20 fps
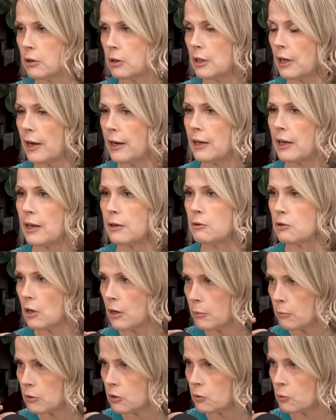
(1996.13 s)
the night and
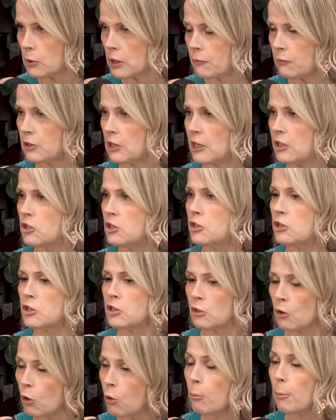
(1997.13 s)
it itched
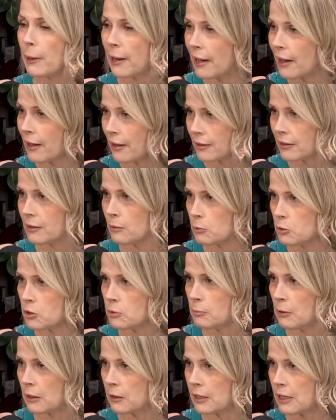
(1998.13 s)
so bad. It was
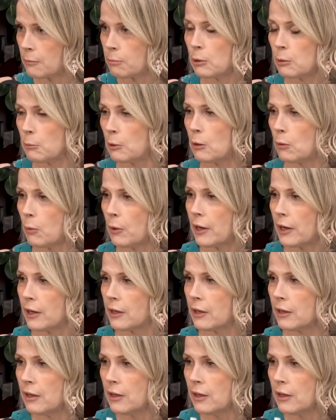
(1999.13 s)
like keeping me awake.